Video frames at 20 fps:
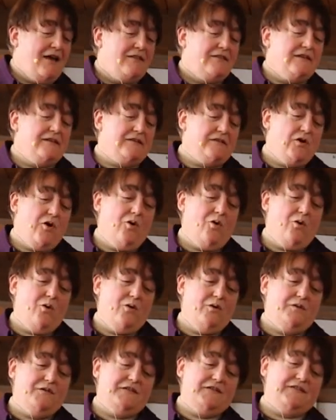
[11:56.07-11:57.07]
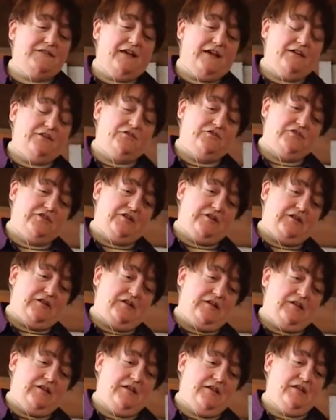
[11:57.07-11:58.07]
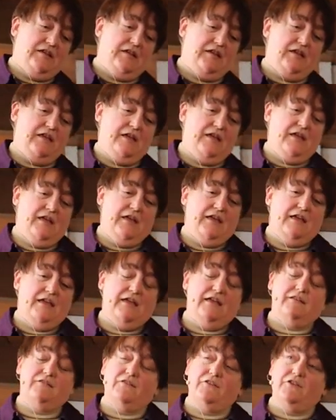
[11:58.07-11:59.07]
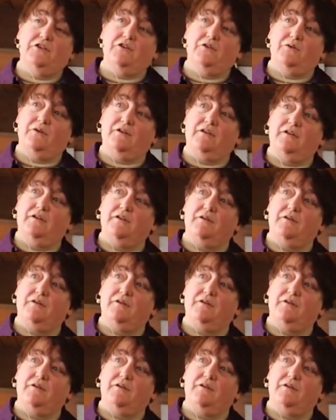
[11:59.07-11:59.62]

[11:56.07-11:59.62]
This whole section in Luke